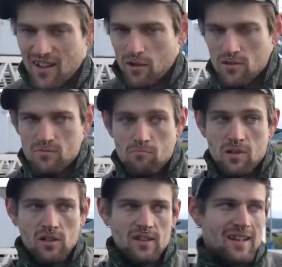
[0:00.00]
It was
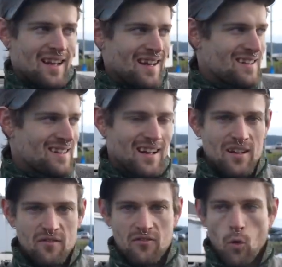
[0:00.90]
built in
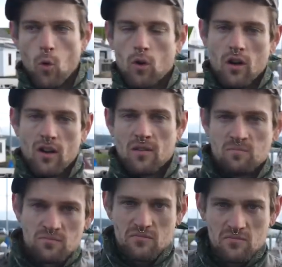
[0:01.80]

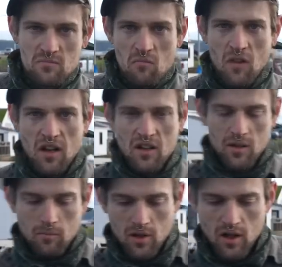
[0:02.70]

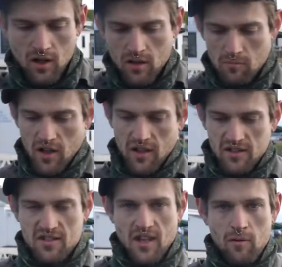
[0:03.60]
1994,
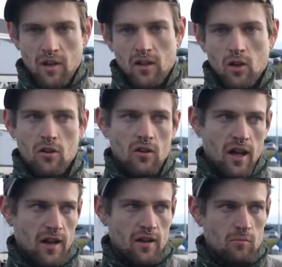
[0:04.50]
designed by a local
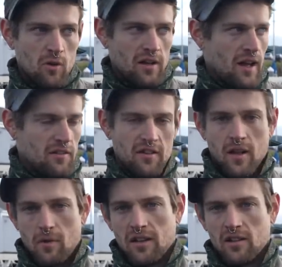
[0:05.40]
guy here in Port Townsend
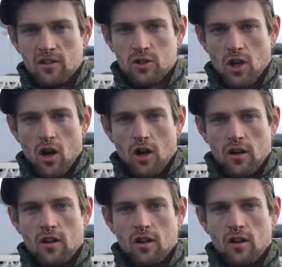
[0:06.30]
named Ed Lachard.